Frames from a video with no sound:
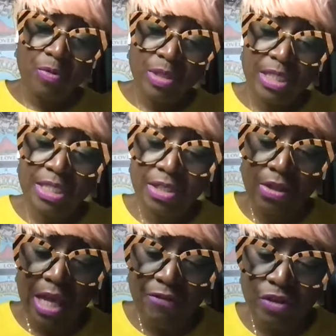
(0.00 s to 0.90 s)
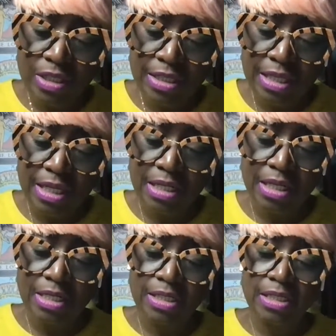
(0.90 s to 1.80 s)
but people would still have to
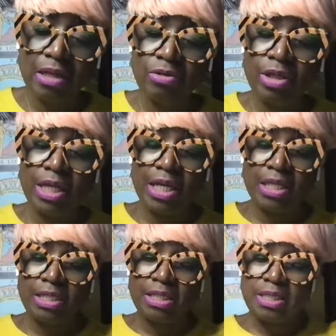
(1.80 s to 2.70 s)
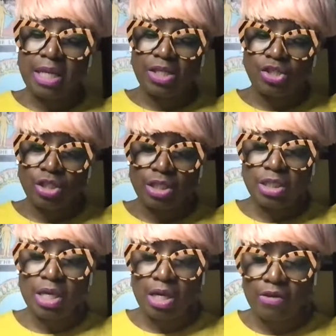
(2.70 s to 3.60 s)
sit in segregated
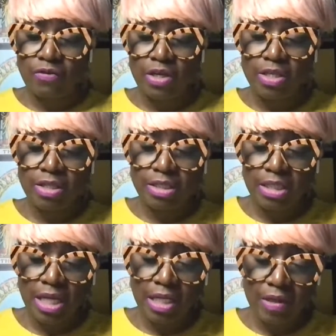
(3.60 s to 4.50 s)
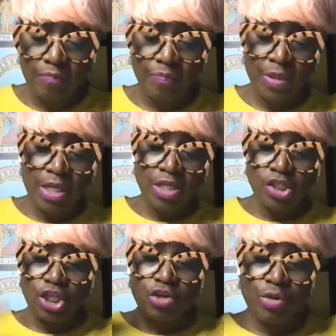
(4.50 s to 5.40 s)
sections of the stadium.
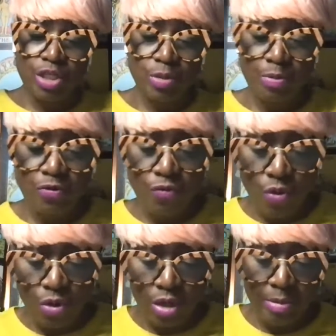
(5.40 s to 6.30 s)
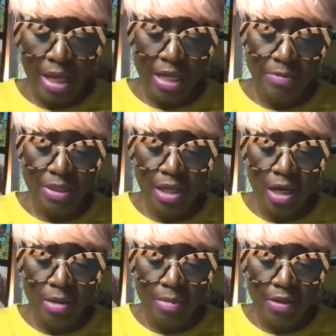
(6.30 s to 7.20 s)
She agreed to perform
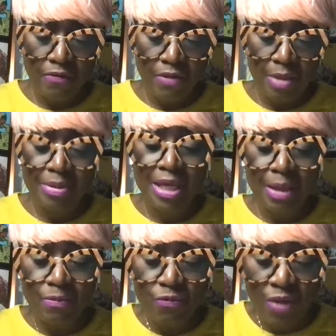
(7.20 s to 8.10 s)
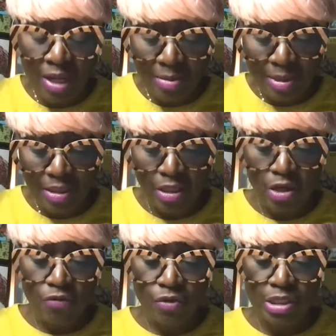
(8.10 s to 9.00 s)
and became
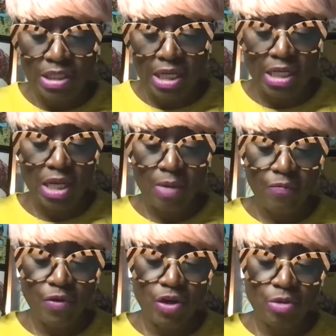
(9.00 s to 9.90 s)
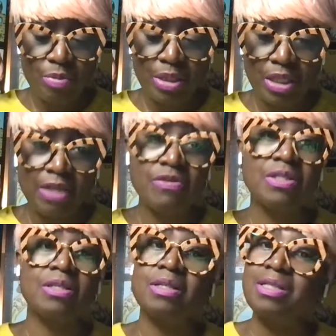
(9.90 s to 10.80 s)
famous for standing up for her
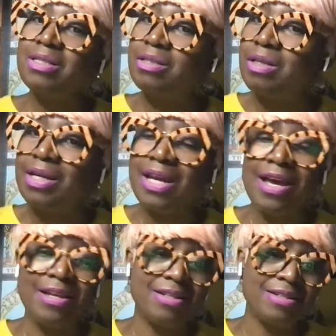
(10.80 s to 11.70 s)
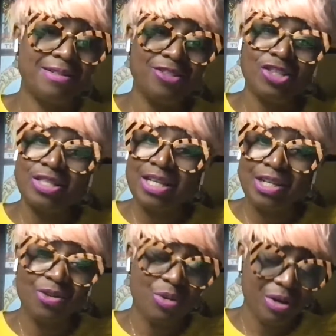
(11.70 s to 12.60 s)
beliefs. Again,
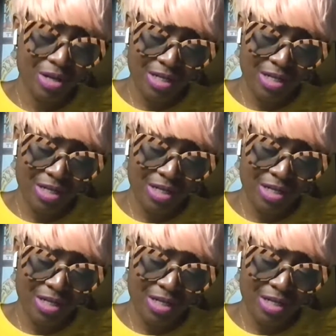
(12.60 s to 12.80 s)
just like